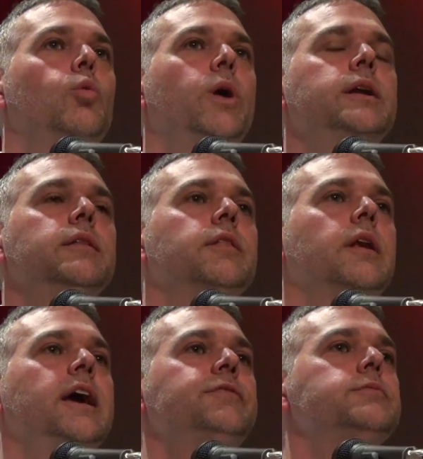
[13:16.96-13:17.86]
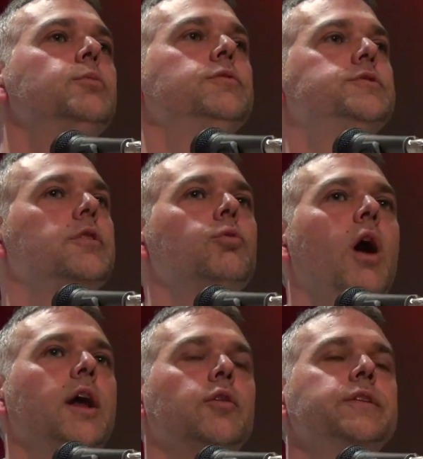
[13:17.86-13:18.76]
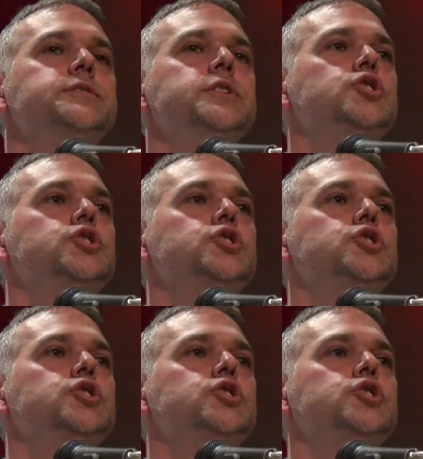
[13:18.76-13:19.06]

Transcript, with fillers: When the left moved to the right on this